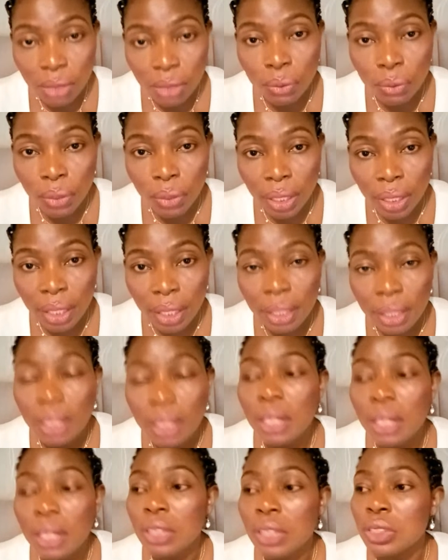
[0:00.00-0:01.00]
Okay,
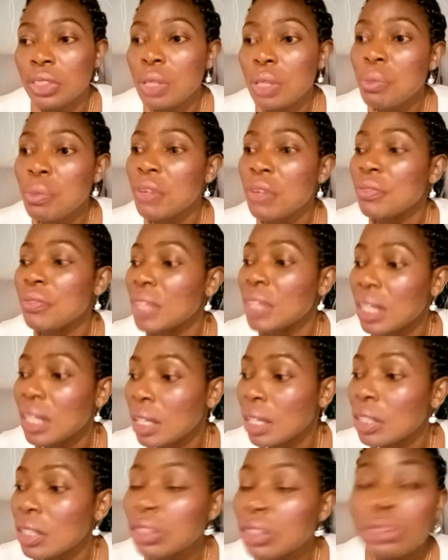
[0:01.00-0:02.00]
some of them,
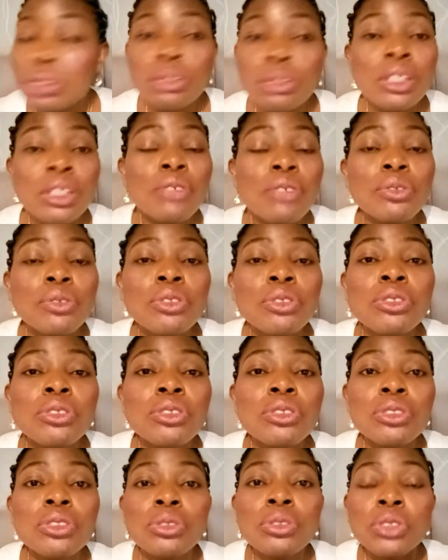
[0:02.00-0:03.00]

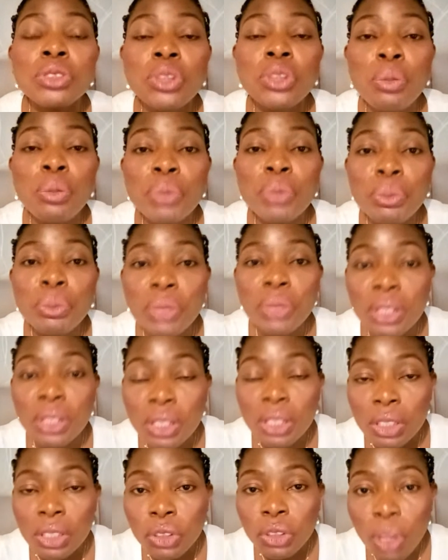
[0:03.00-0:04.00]
even some
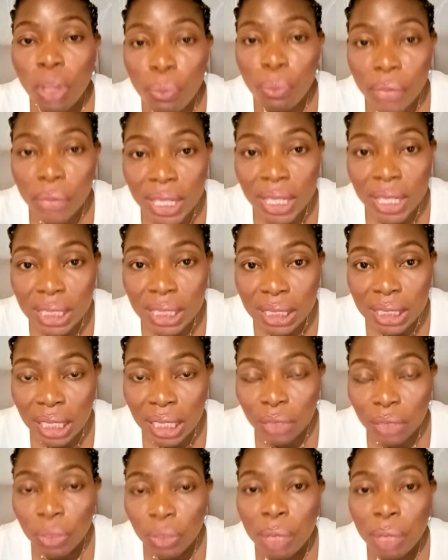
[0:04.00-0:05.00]
baby top
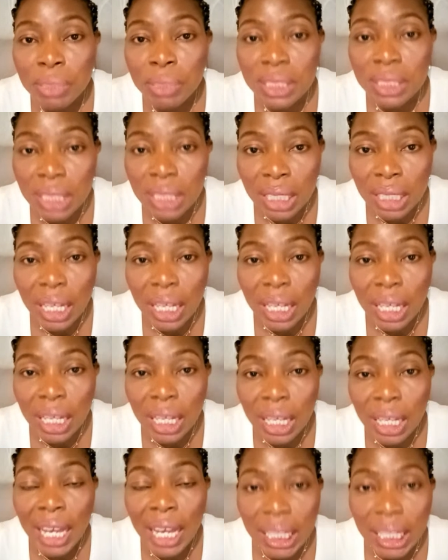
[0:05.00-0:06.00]
president wey be say na
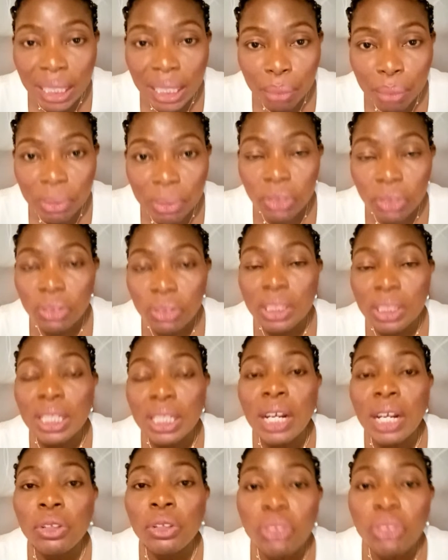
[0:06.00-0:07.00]
elele they be today,
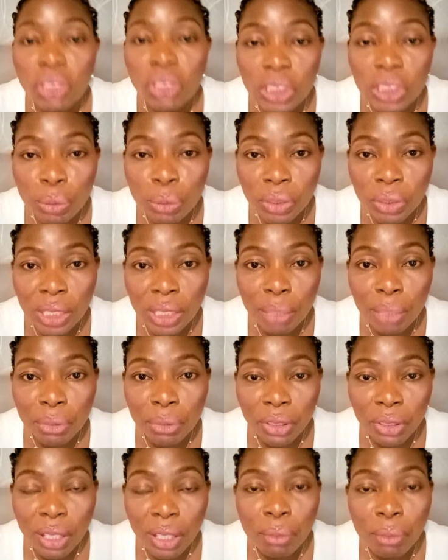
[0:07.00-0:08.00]
na untouchable they
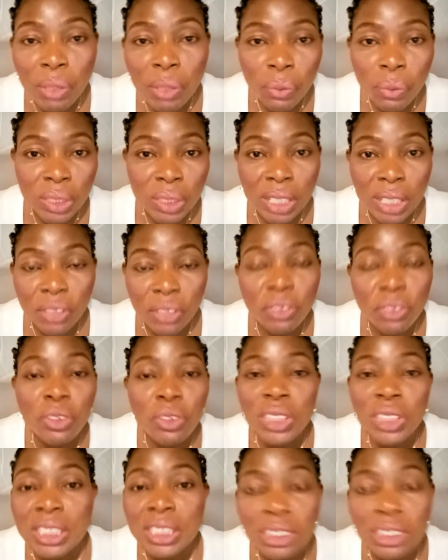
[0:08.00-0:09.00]
be, egbeweja,
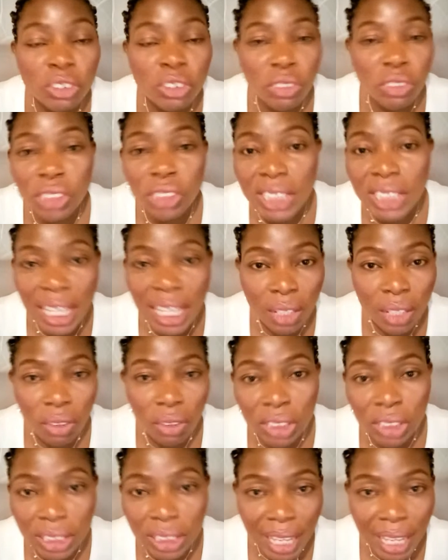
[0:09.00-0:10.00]
you dare
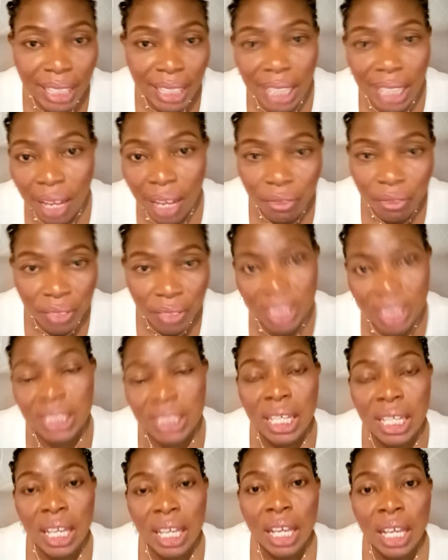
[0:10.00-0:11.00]
not try their
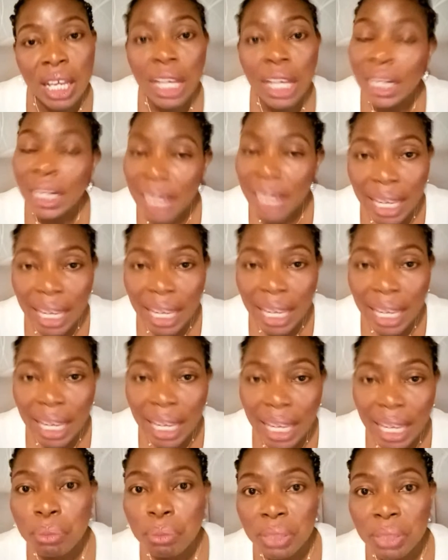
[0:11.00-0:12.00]
face, na
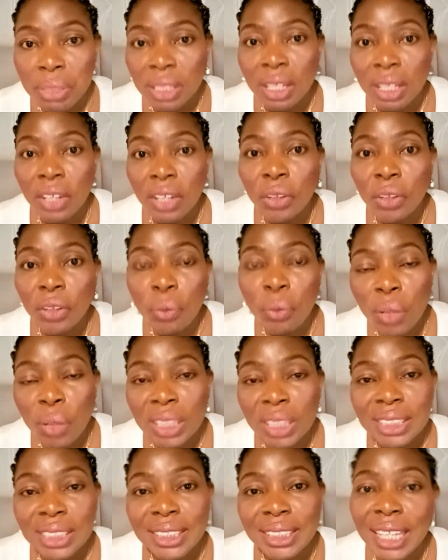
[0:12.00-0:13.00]
him be, you
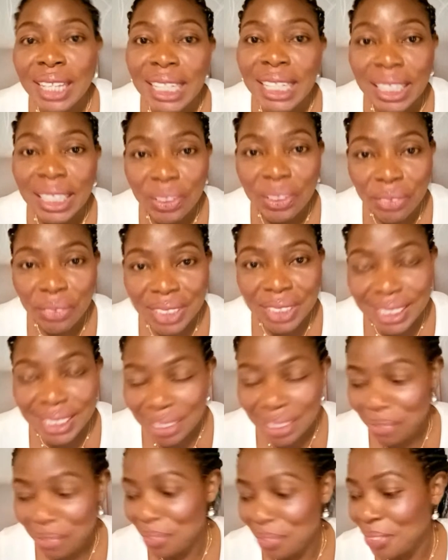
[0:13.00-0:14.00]
understand, he know
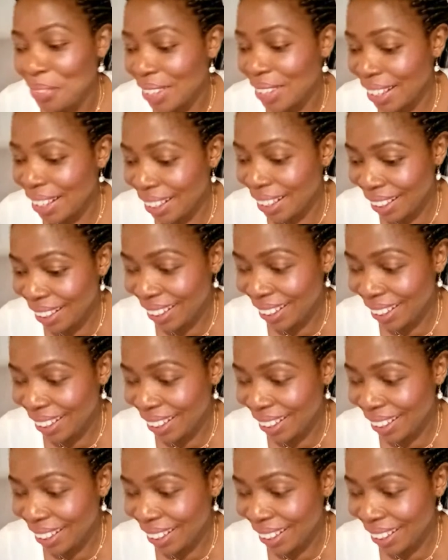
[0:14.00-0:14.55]
himself, okay?